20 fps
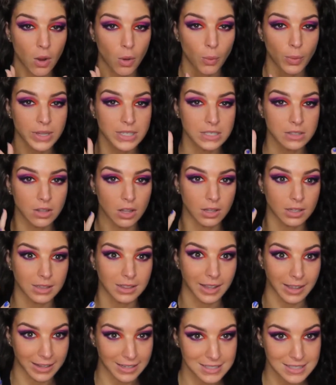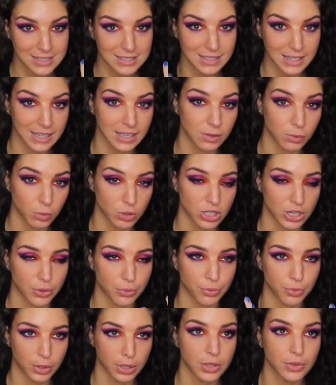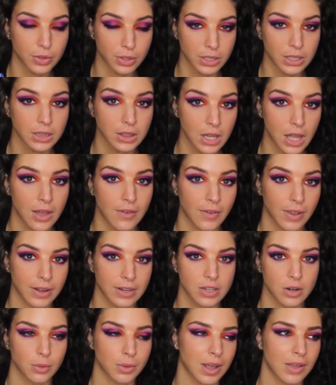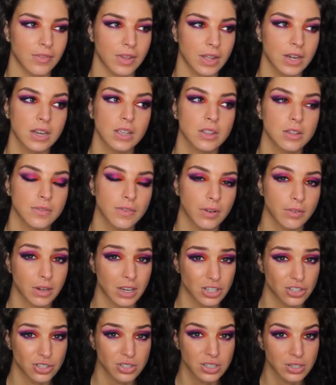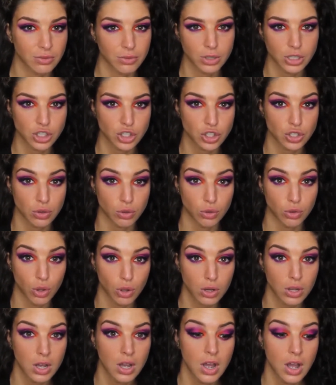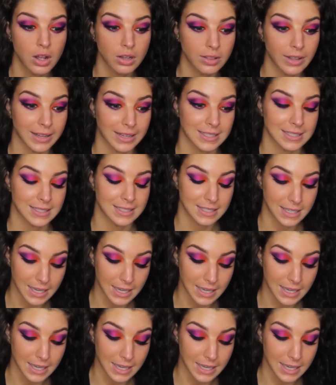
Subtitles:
it always looked like skin, which I really love. I don't have any other foundations that really just look like